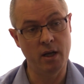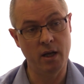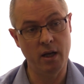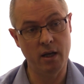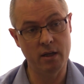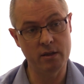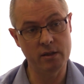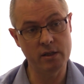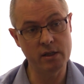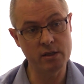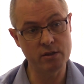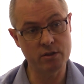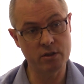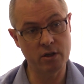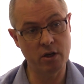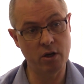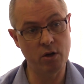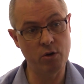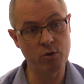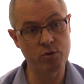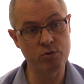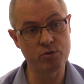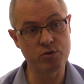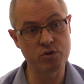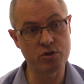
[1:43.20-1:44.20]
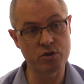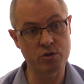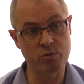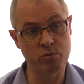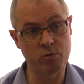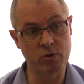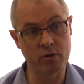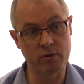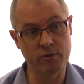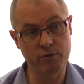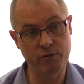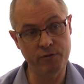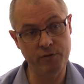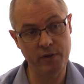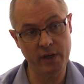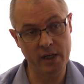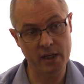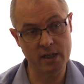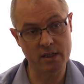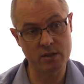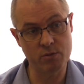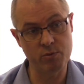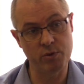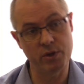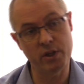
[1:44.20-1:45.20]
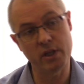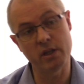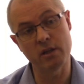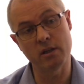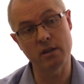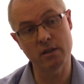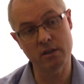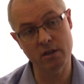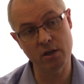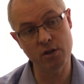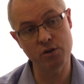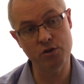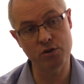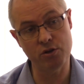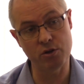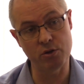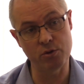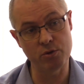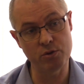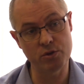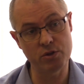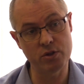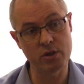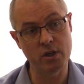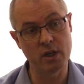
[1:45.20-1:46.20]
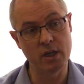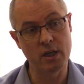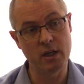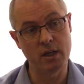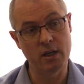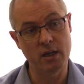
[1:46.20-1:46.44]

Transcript: and these cones will fix within the tissues